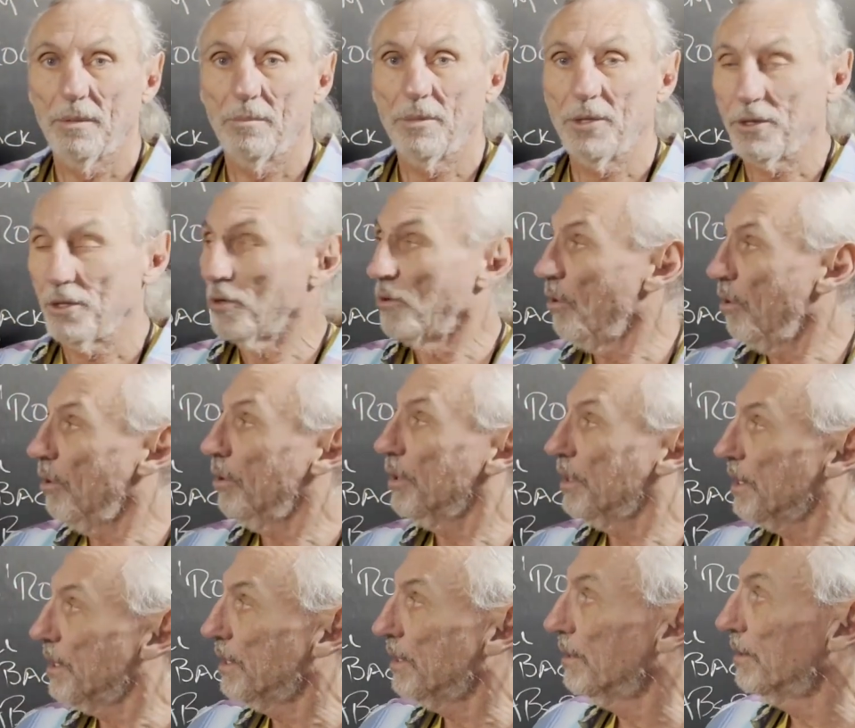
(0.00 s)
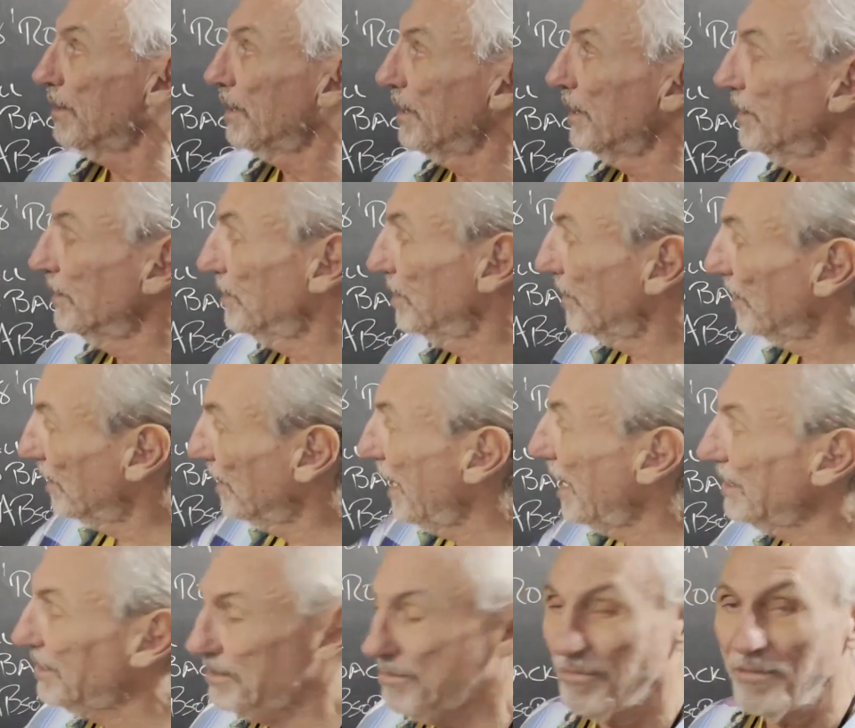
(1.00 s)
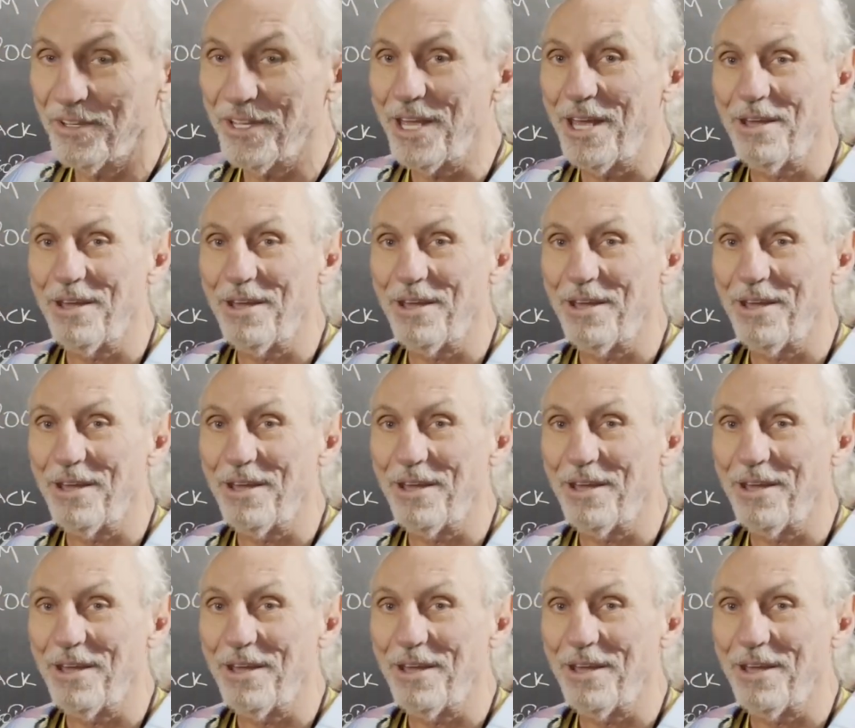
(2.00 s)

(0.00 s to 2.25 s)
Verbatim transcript: But the goal here is that it has to fit,